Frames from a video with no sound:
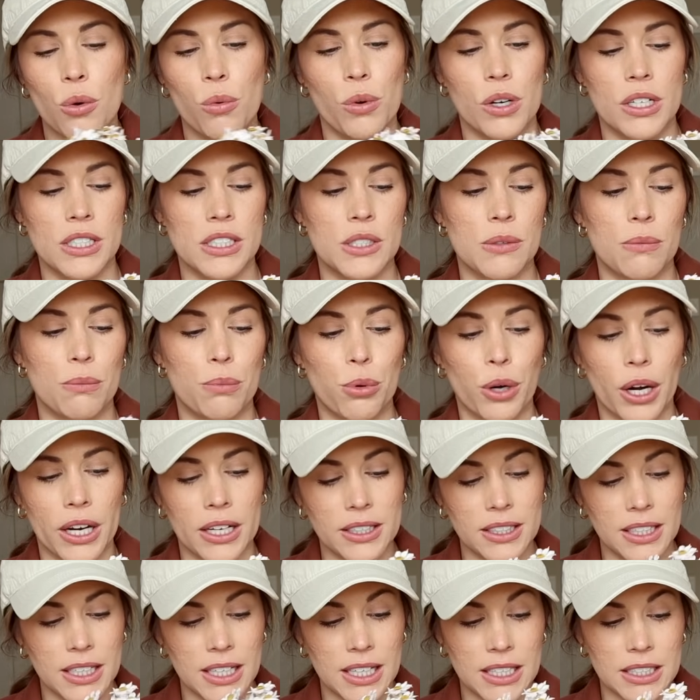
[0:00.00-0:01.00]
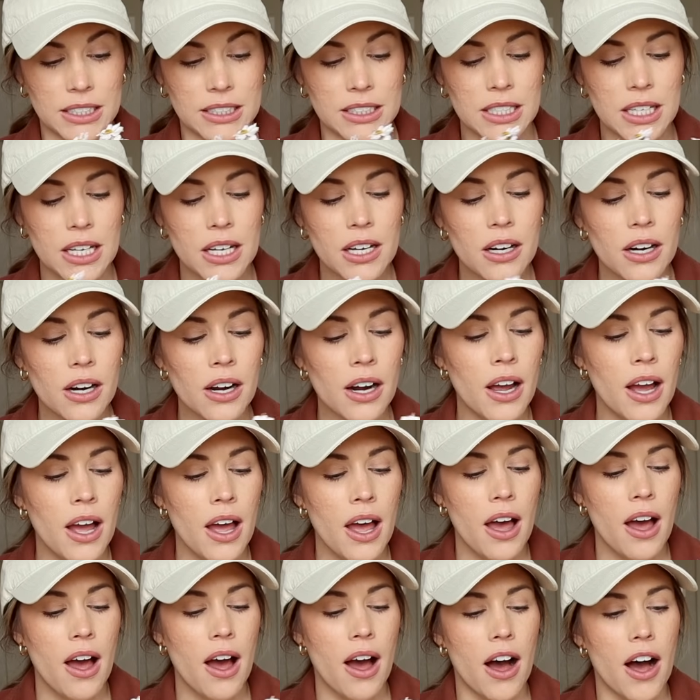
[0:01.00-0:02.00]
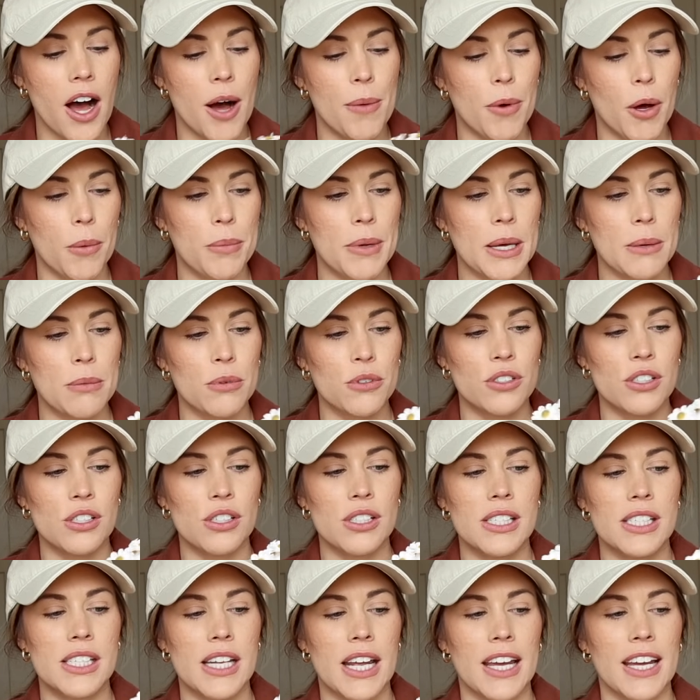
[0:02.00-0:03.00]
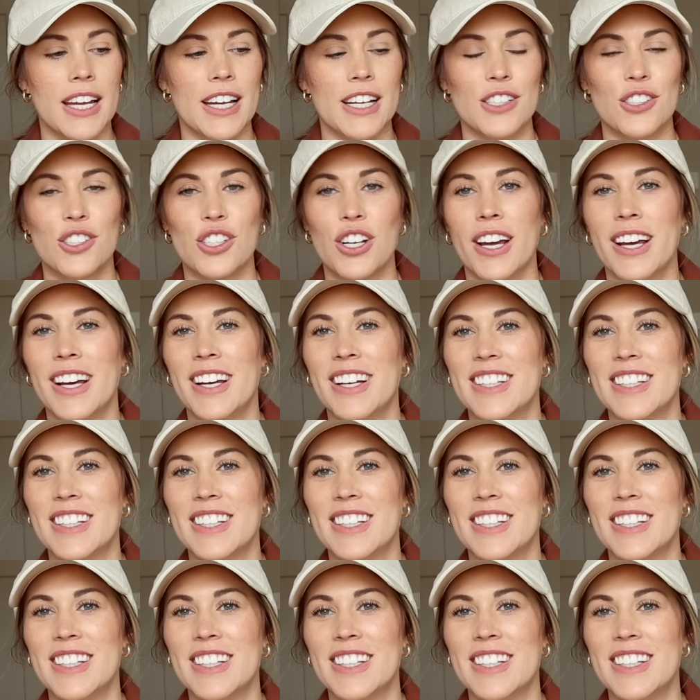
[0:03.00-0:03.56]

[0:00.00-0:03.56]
Once Braylee is here, I'll be able to stage